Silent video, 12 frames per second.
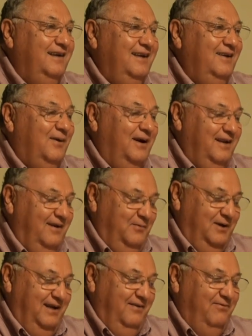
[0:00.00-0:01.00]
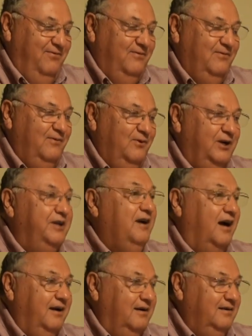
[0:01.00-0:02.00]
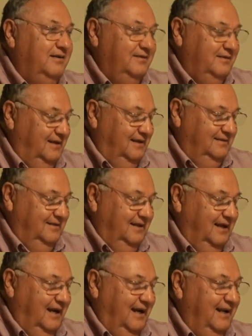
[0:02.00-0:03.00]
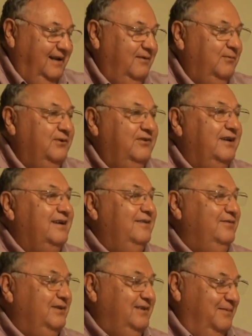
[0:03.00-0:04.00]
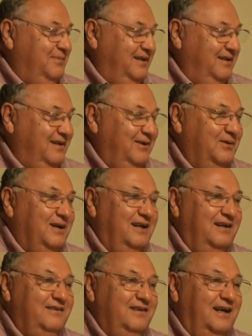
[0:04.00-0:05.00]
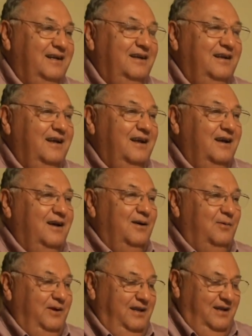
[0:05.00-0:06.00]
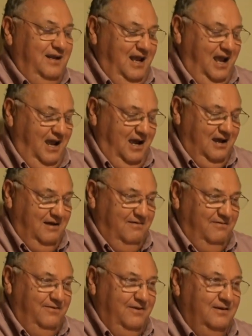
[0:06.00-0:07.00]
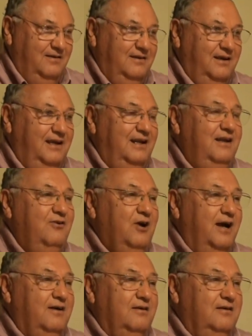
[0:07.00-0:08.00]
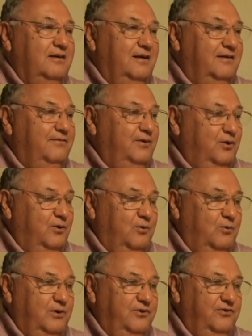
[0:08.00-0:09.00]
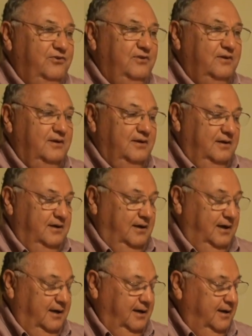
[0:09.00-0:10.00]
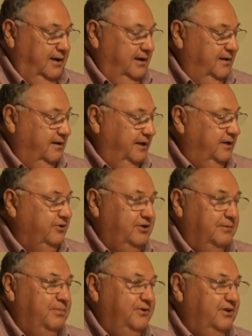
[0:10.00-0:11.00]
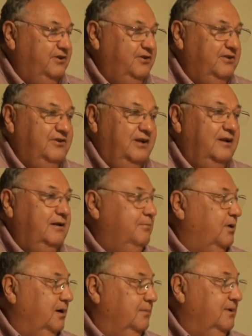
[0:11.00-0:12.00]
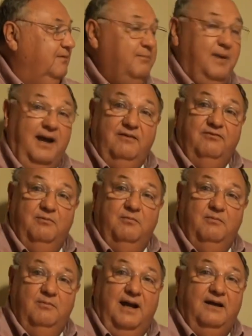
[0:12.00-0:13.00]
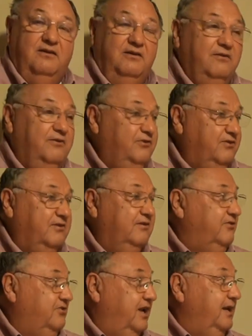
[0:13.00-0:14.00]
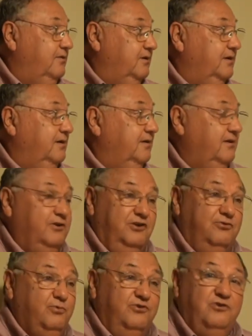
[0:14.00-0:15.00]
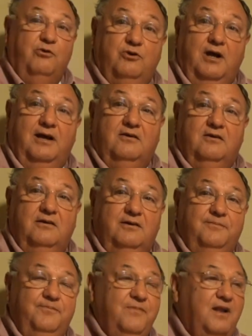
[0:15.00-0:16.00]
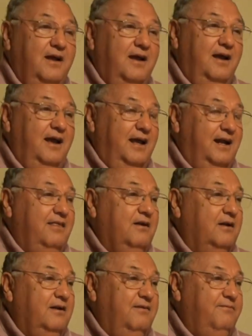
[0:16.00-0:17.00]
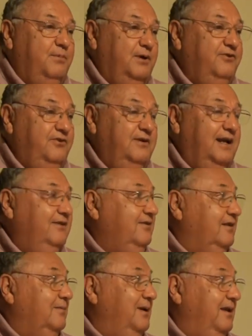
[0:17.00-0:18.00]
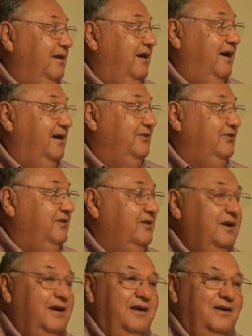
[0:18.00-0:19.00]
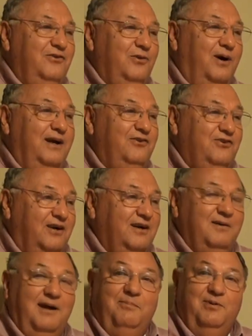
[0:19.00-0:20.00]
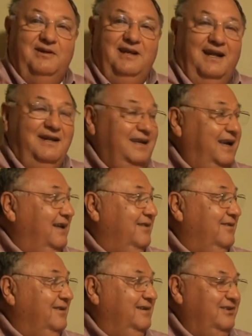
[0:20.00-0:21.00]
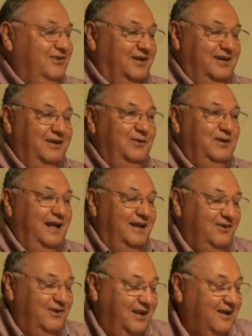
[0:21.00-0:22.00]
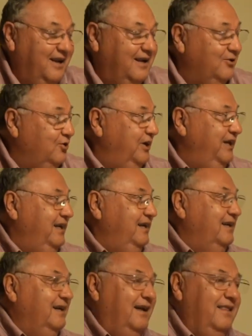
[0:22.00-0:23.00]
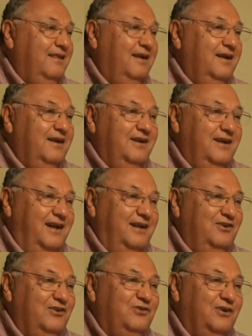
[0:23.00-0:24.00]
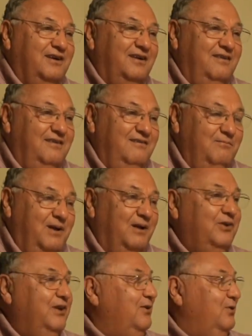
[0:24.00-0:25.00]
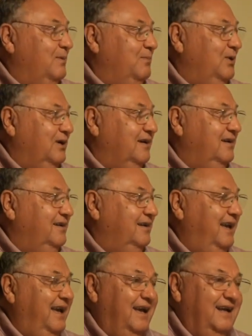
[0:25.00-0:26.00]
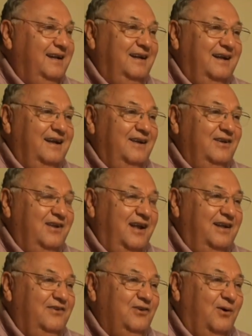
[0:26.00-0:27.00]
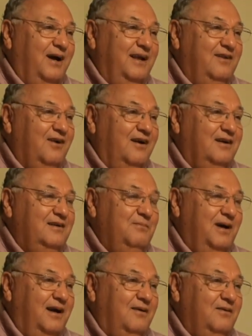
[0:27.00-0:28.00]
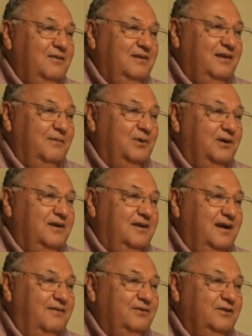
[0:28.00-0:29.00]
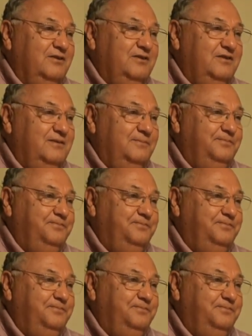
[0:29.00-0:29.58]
You know, I when I retired, I was looking for something to do, and I decided we didn't have any record of who was in the leadership positions in the department back from back to the statehood. There just was record. And I thought pretty soon that's going to be lost. So I started I put that together and started doing that and did a lot of reading and I and it just sort of built into a book. Mm -hmm. And and so I talked about the book covers